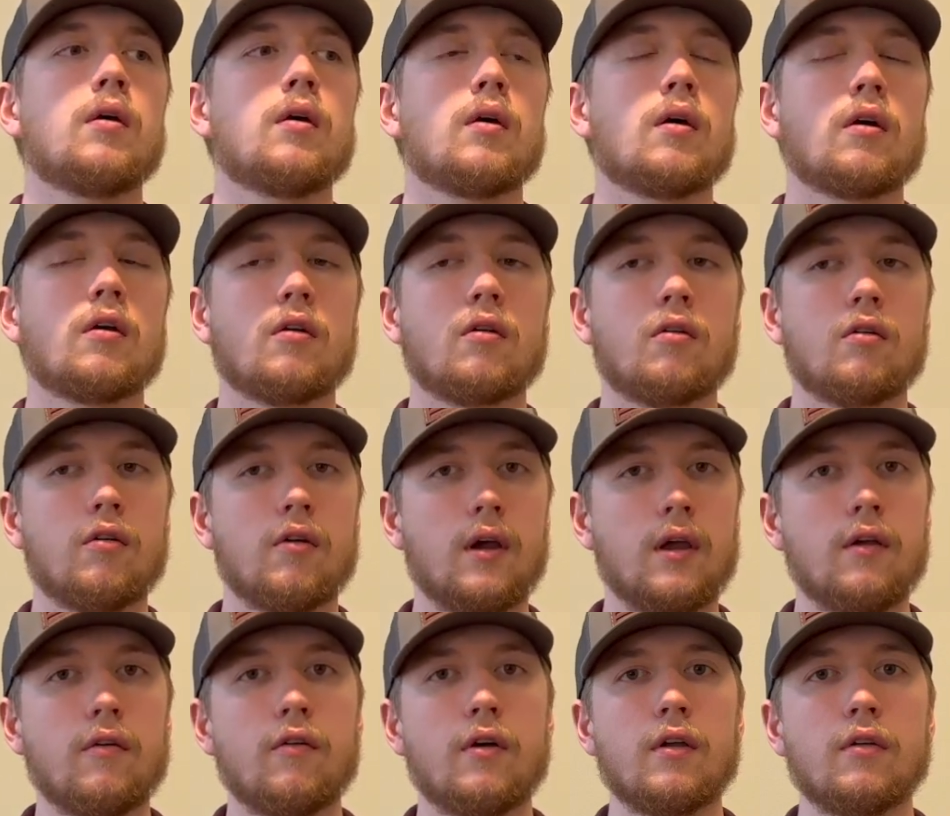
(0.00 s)
A great
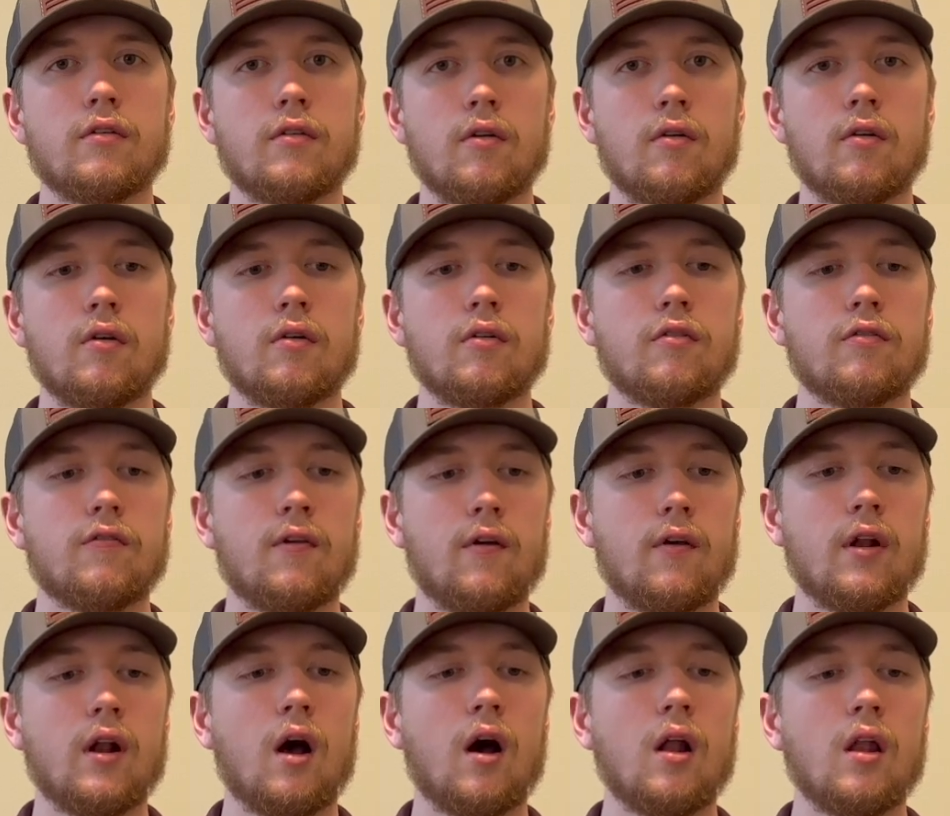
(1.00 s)
resource, very
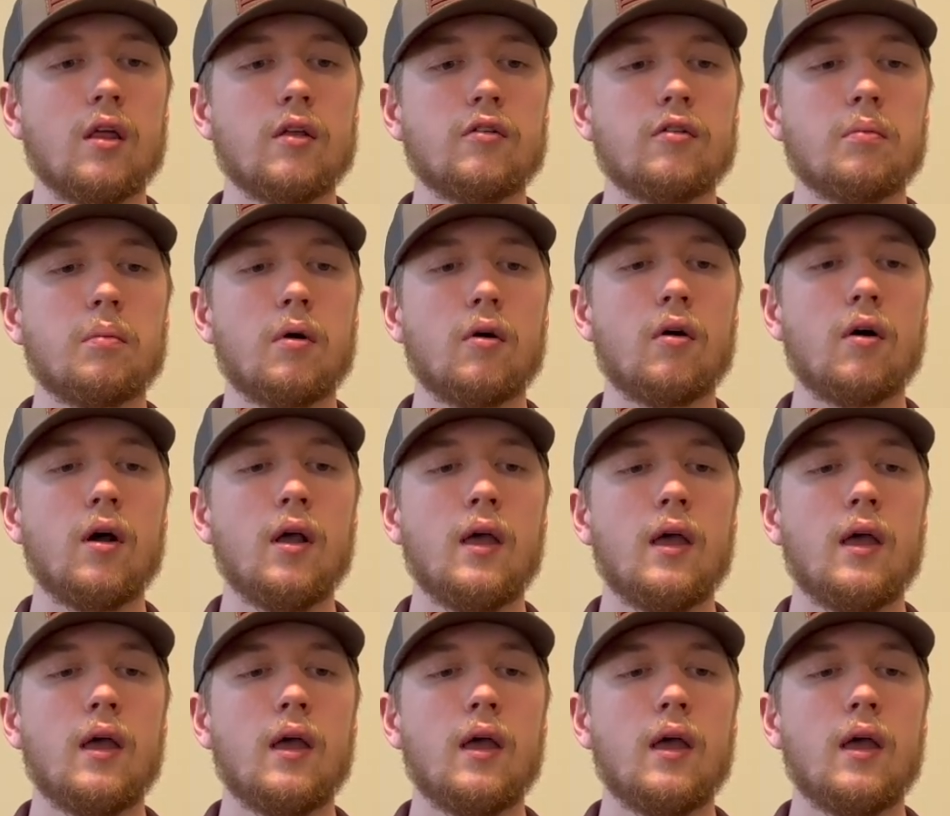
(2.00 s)
knowledgeable.